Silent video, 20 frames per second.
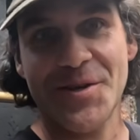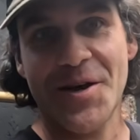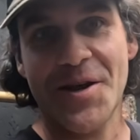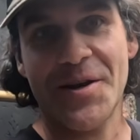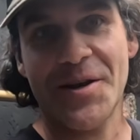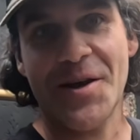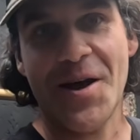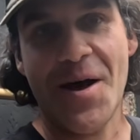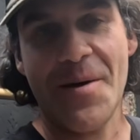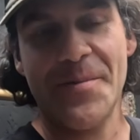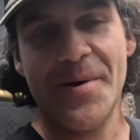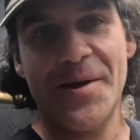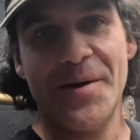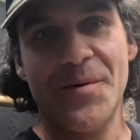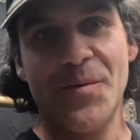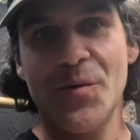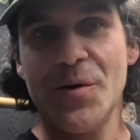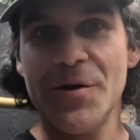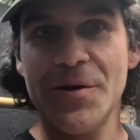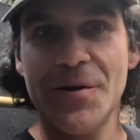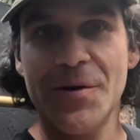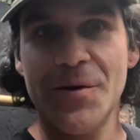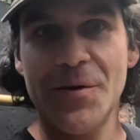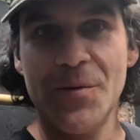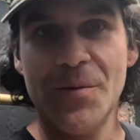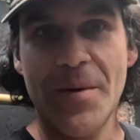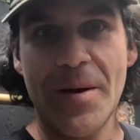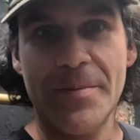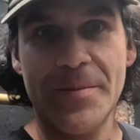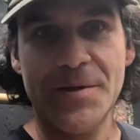got a comment, what are you gonna do
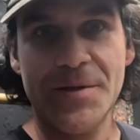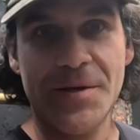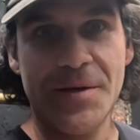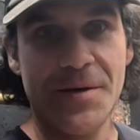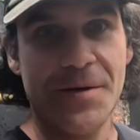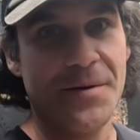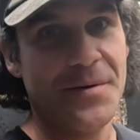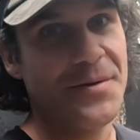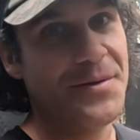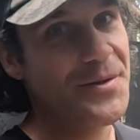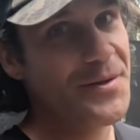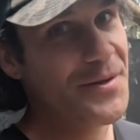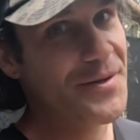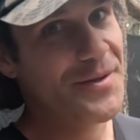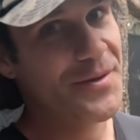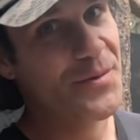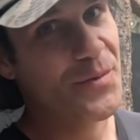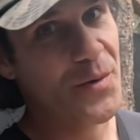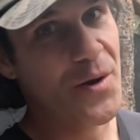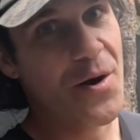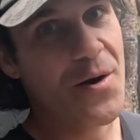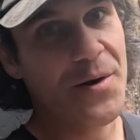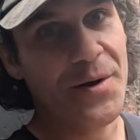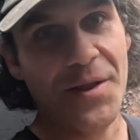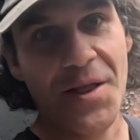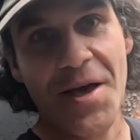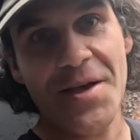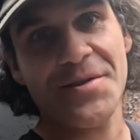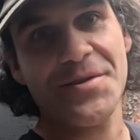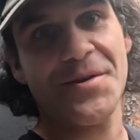about mosquitoes? We are in
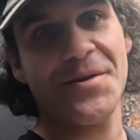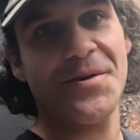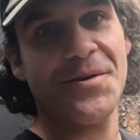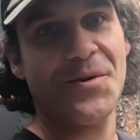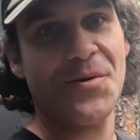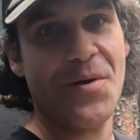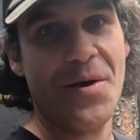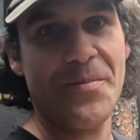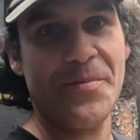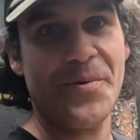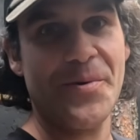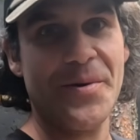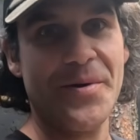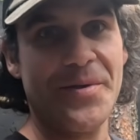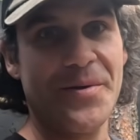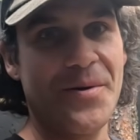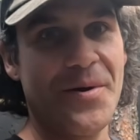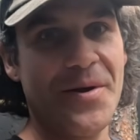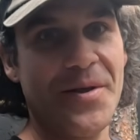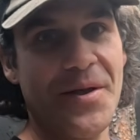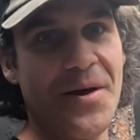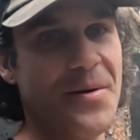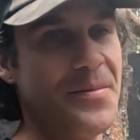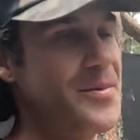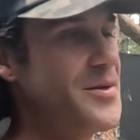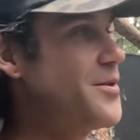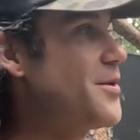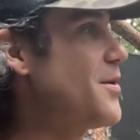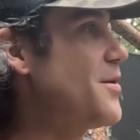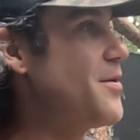Alaska, great point, there are a lot of
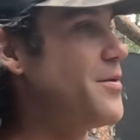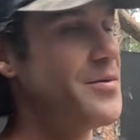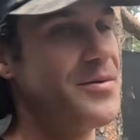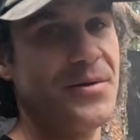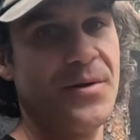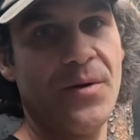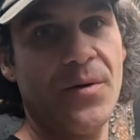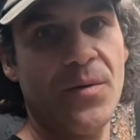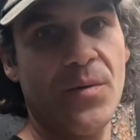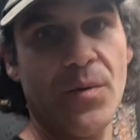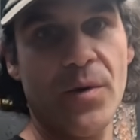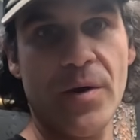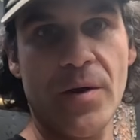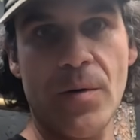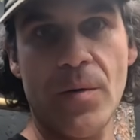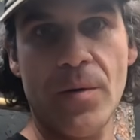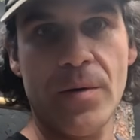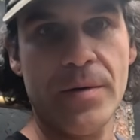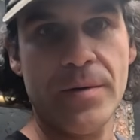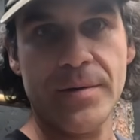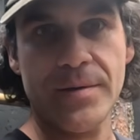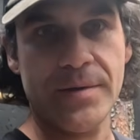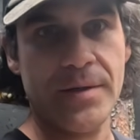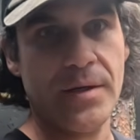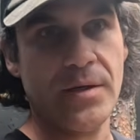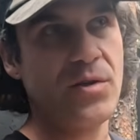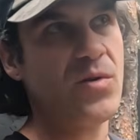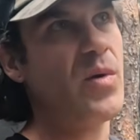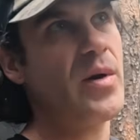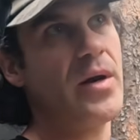mosquitoes, so we're gonna order this
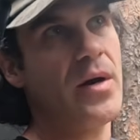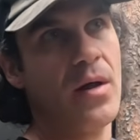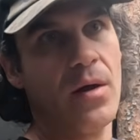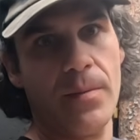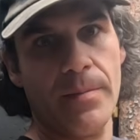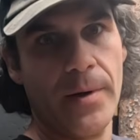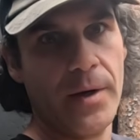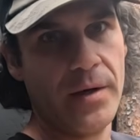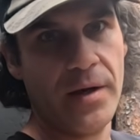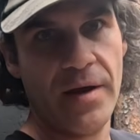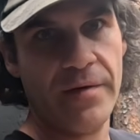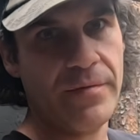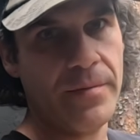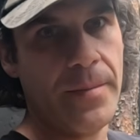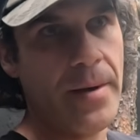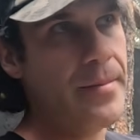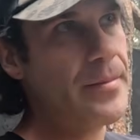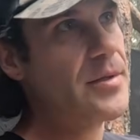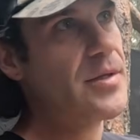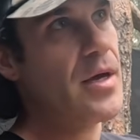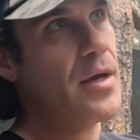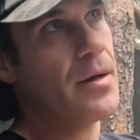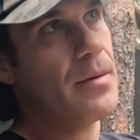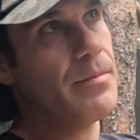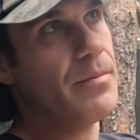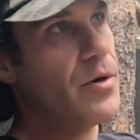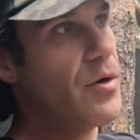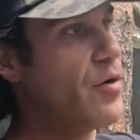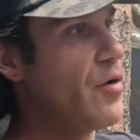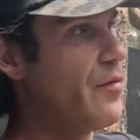like $20 bug net from Amazon,
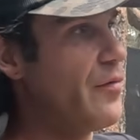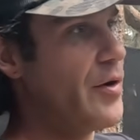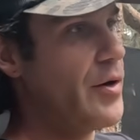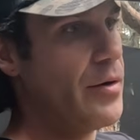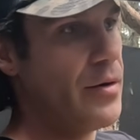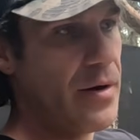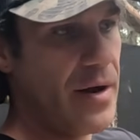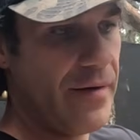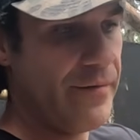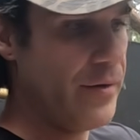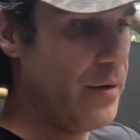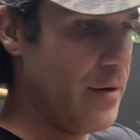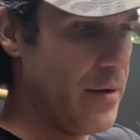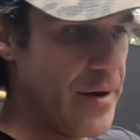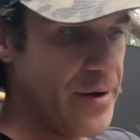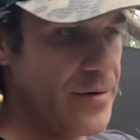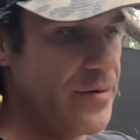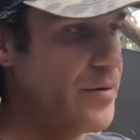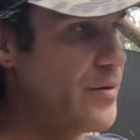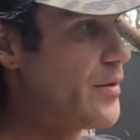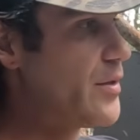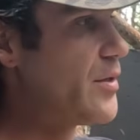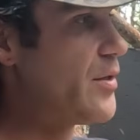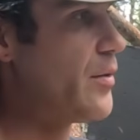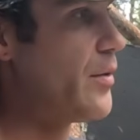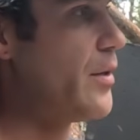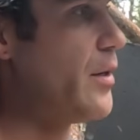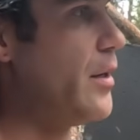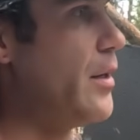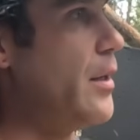put it over here, have a little entrance
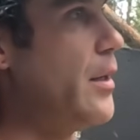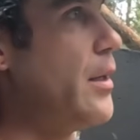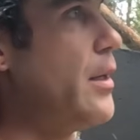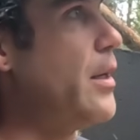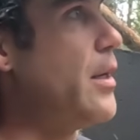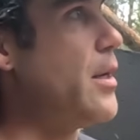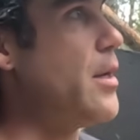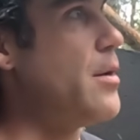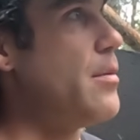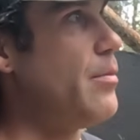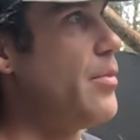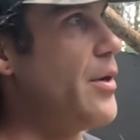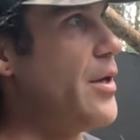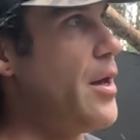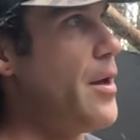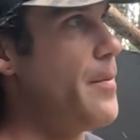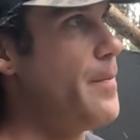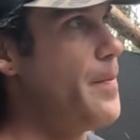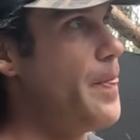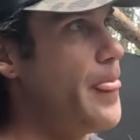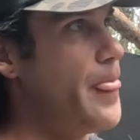to it. But yeah,